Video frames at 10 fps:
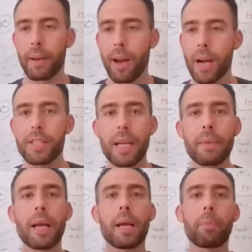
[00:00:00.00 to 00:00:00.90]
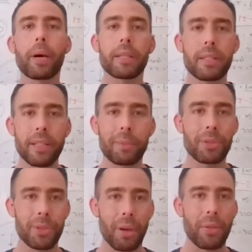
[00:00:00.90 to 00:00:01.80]
concept, but it's slim
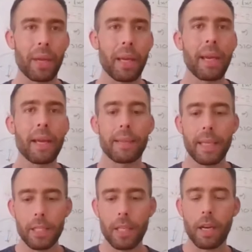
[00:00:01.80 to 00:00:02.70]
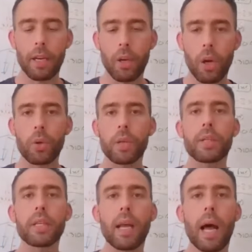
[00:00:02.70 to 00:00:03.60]
to nothing. This code and
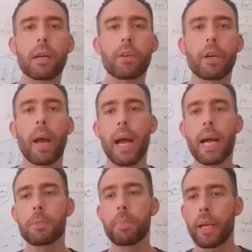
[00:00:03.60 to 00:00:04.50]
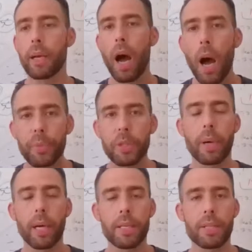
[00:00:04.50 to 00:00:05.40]
this algorithm has been
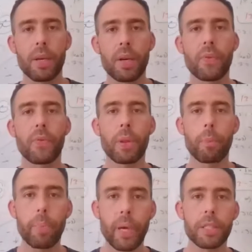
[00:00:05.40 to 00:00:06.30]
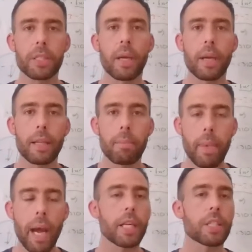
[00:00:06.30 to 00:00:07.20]
optimized for the best and
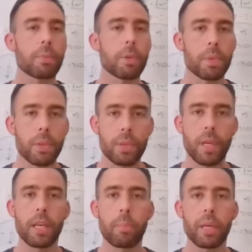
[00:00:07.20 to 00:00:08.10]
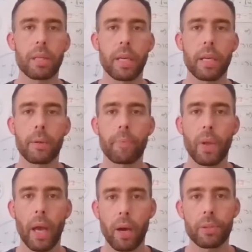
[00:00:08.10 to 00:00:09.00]
maximum sustainability
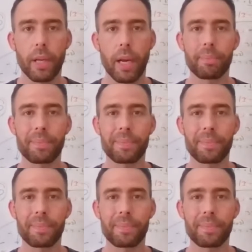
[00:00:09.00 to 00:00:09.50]
at all time.